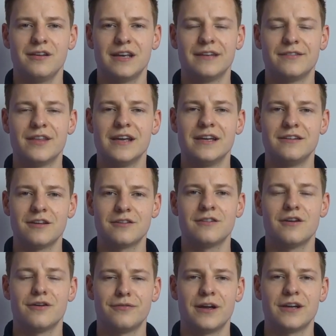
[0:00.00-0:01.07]
is that it
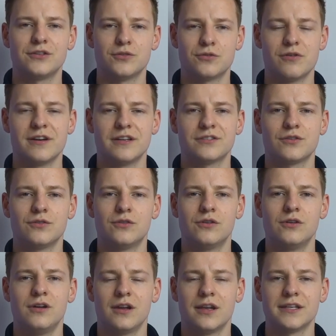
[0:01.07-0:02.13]
doesn't affect your credit
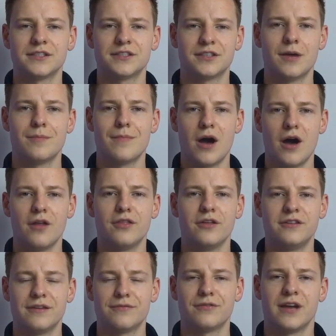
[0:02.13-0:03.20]
score like some other
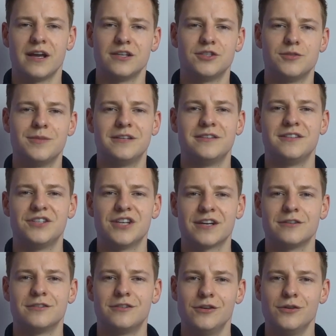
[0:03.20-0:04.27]
different eligibility
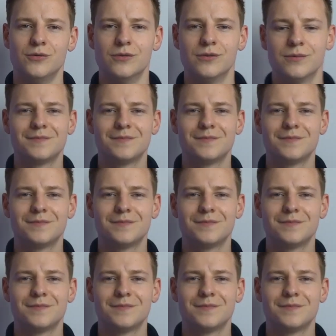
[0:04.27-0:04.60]
checkers do.